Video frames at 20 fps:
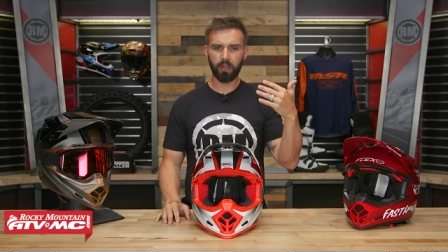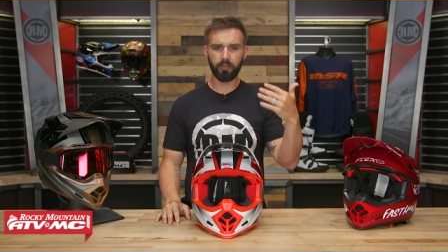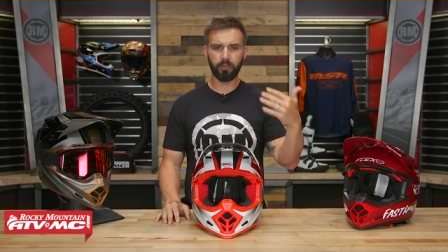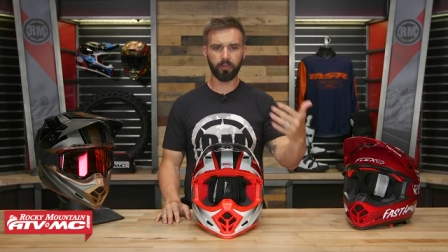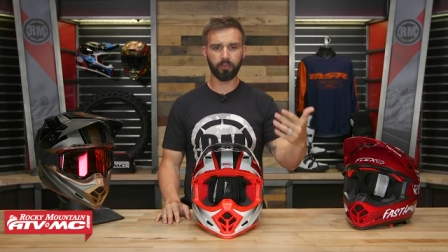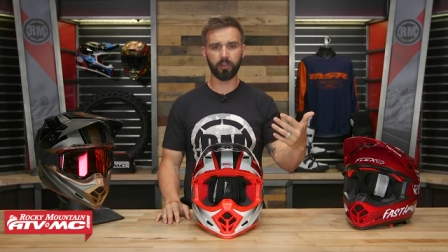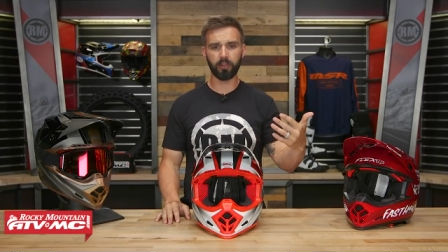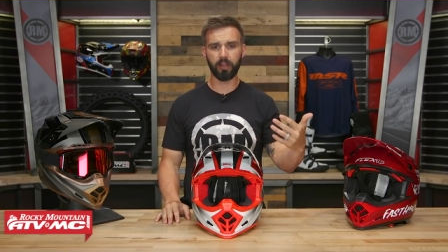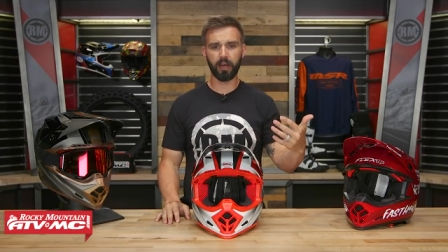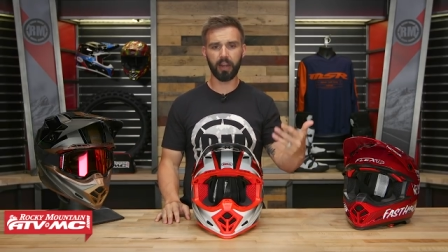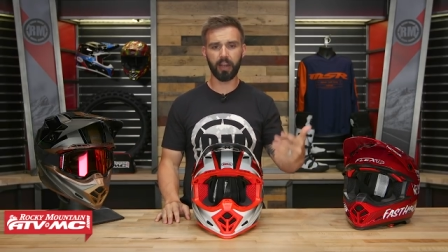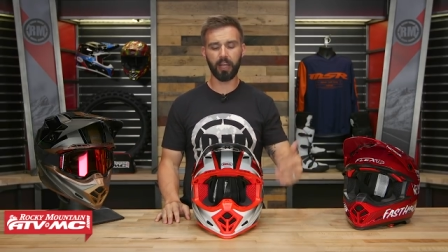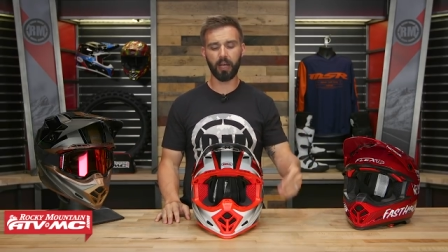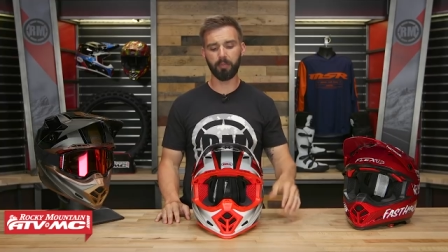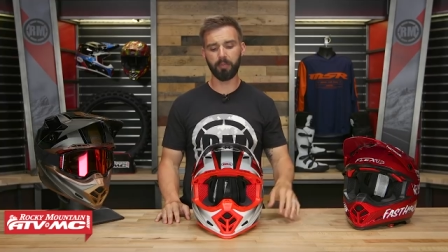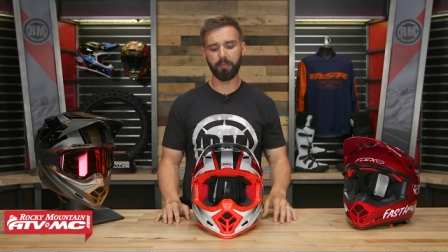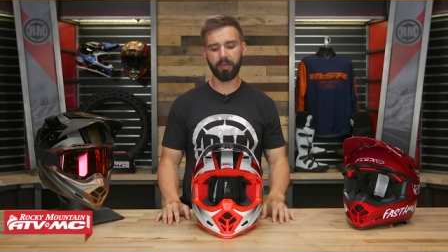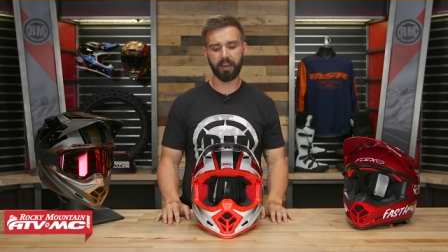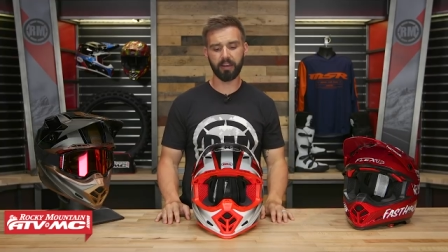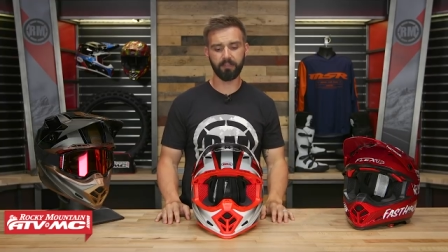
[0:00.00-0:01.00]
there's a lot of
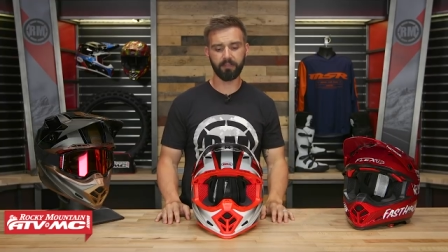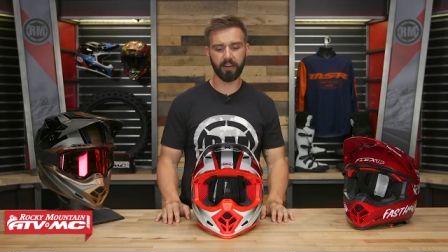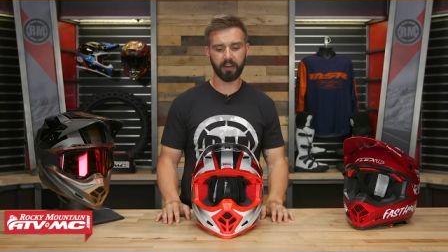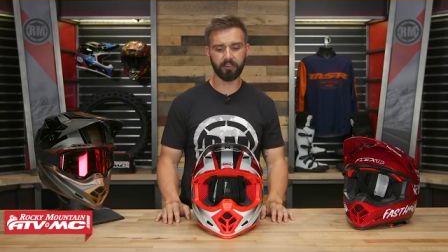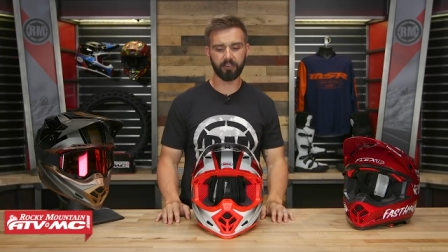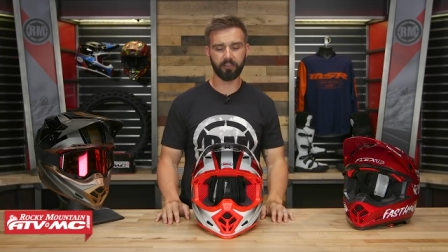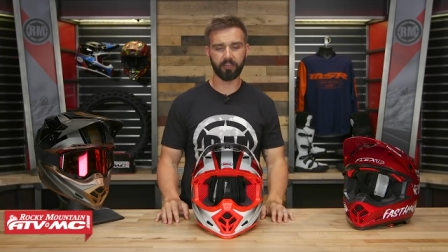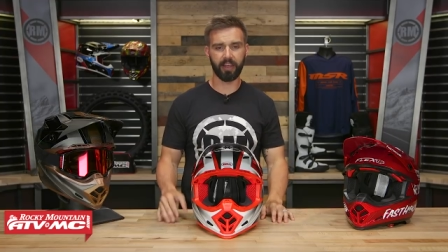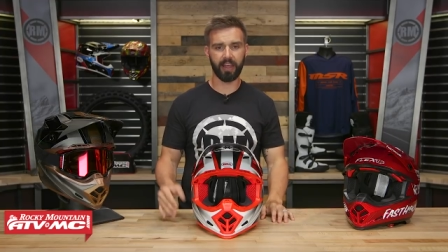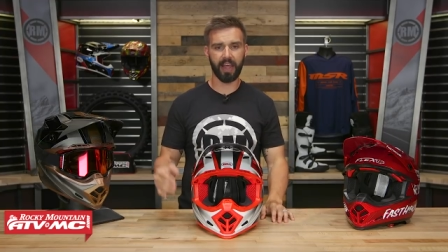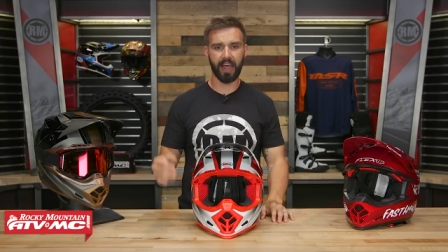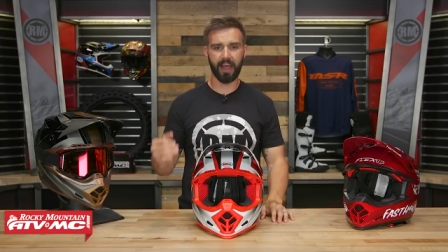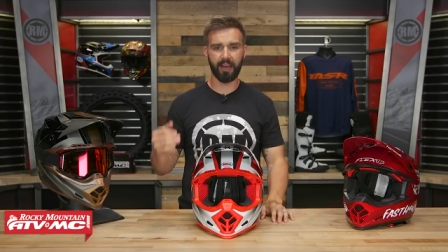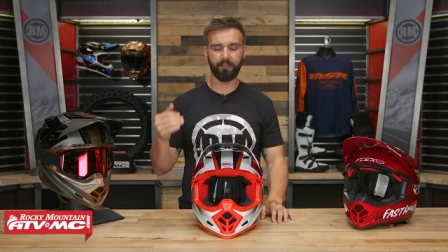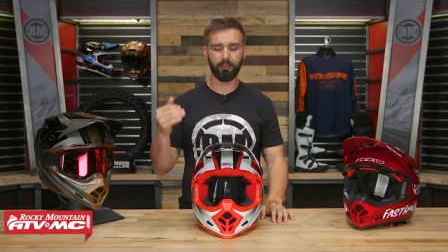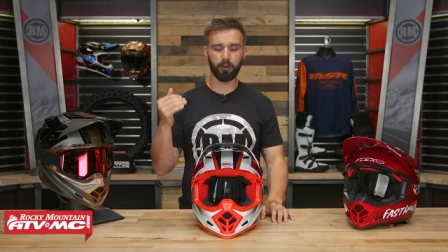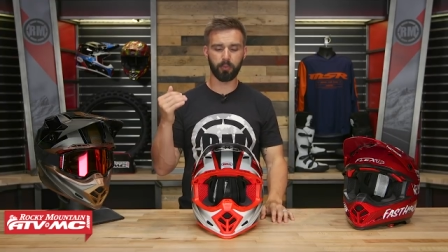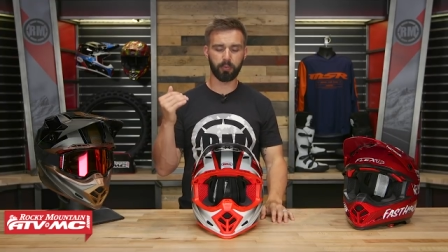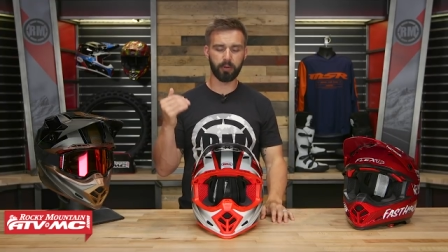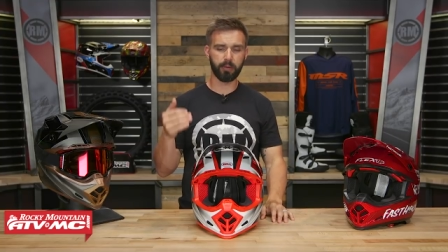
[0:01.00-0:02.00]
helmet manufacturers that
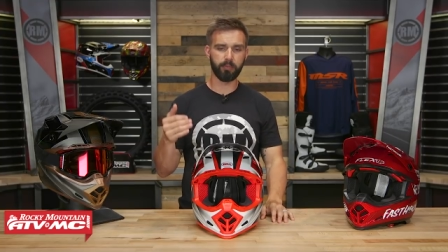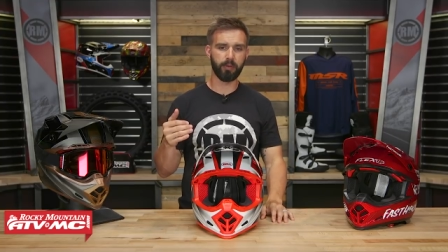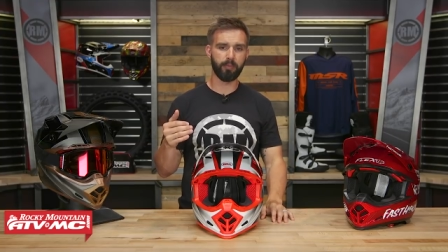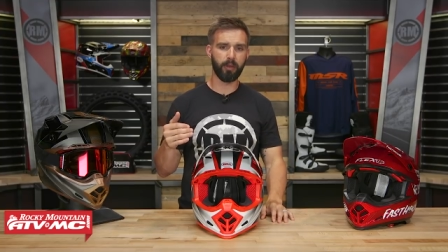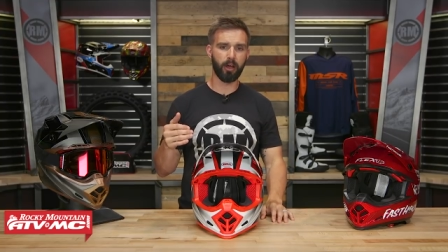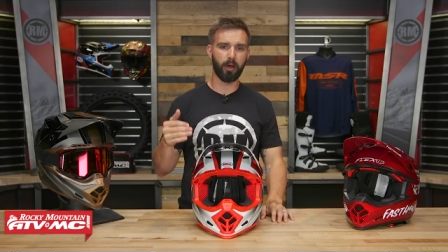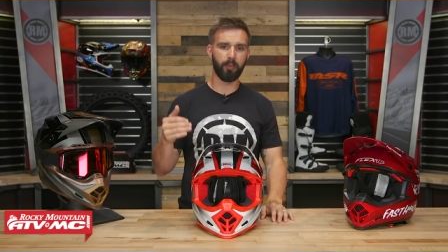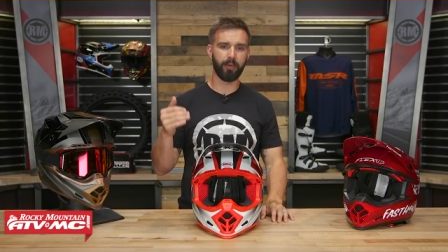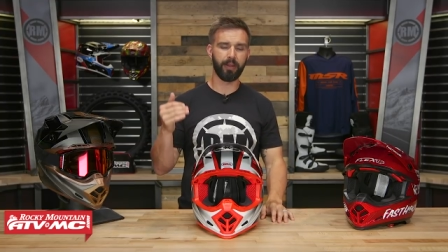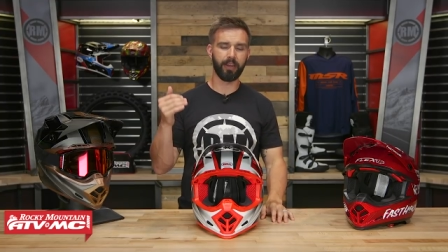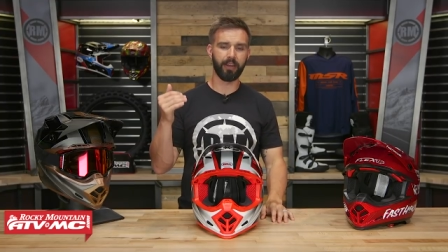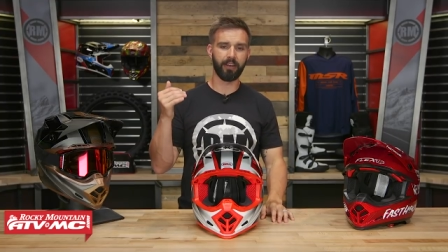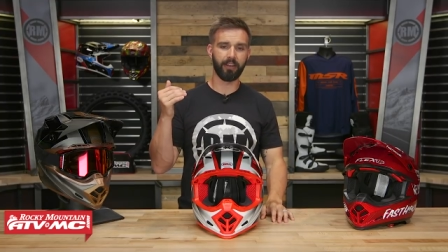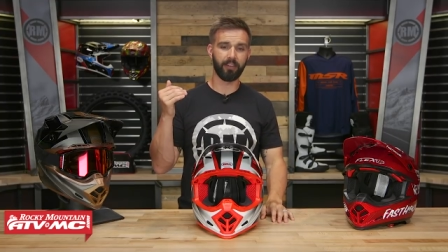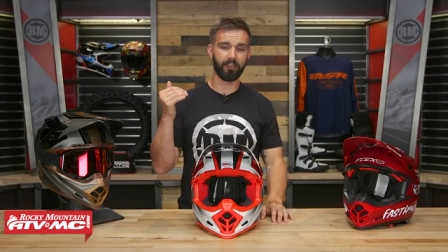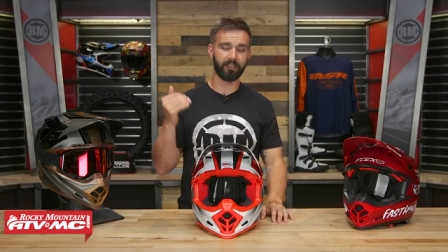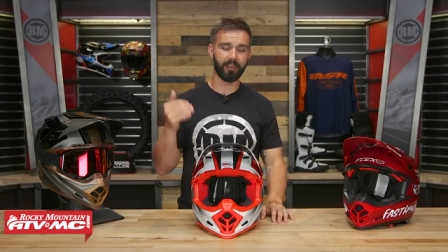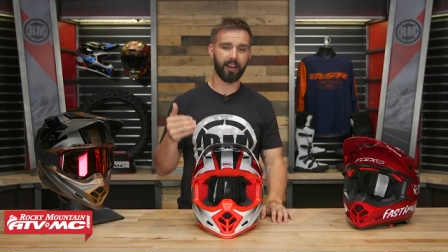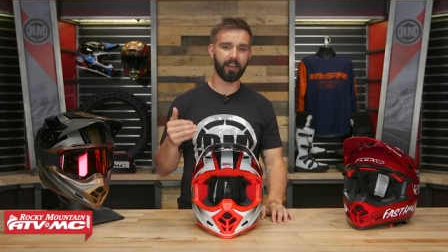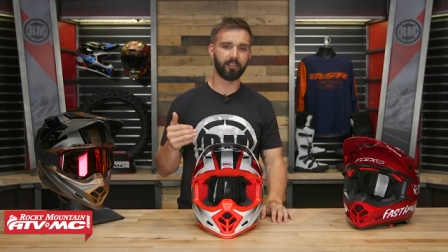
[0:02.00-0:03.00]
have their premium helmet in
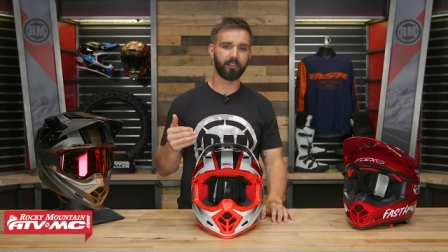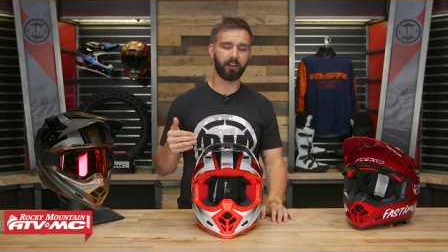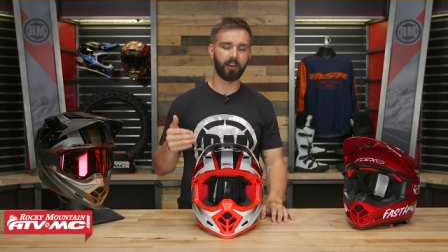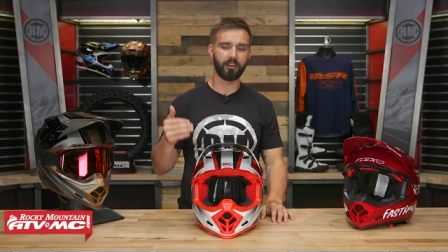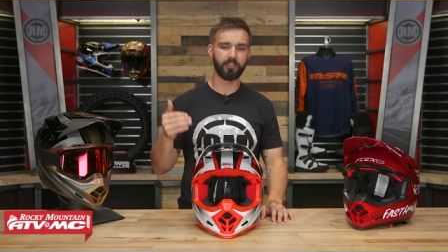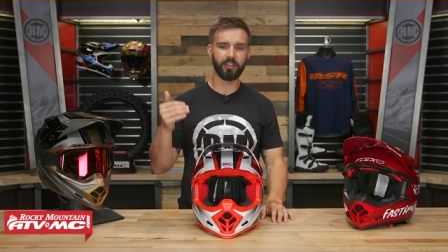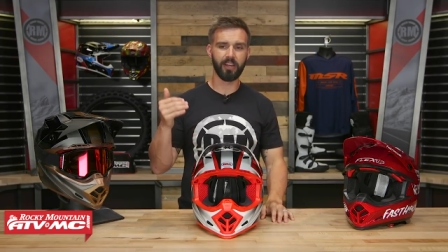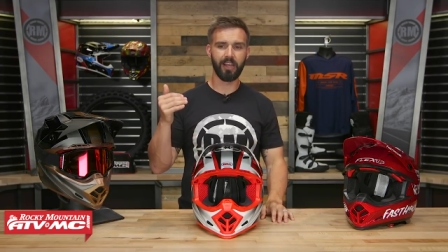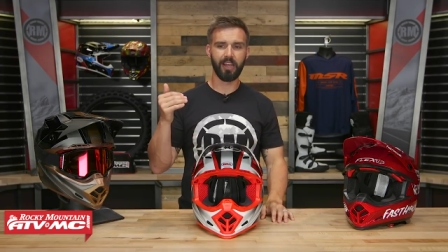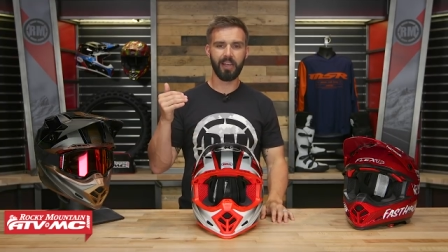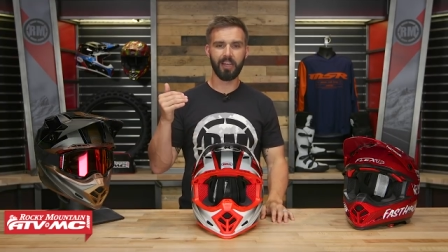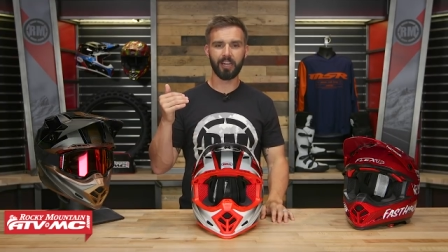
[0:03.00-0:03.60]
a size large